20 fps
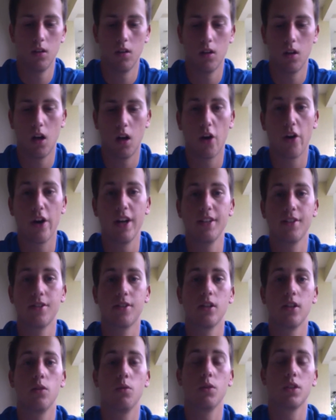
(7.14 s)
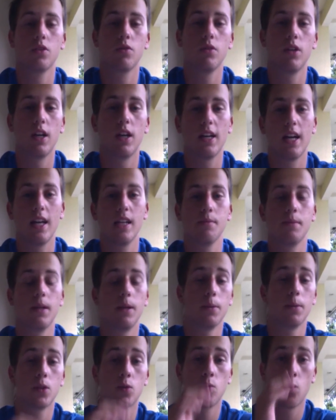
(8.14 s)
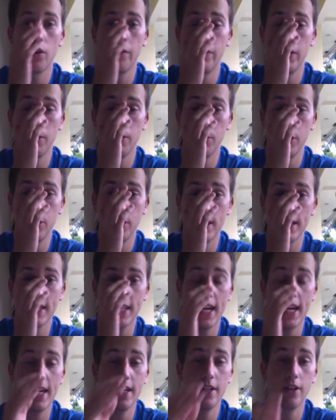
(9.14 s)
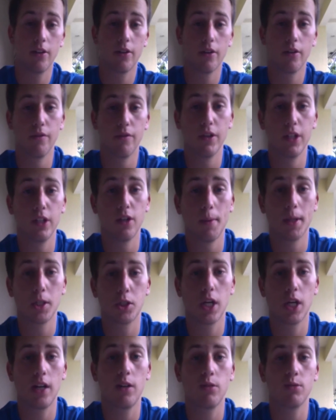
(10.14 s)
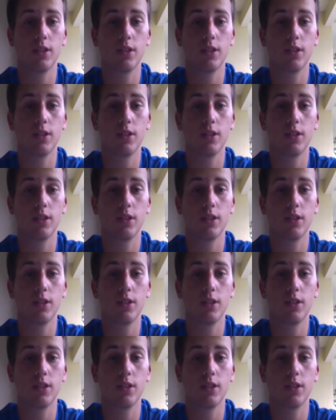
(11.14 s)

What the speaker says: Alright, so what's going on, guys? My name is Swerve here, bringing you guys another video on my channel.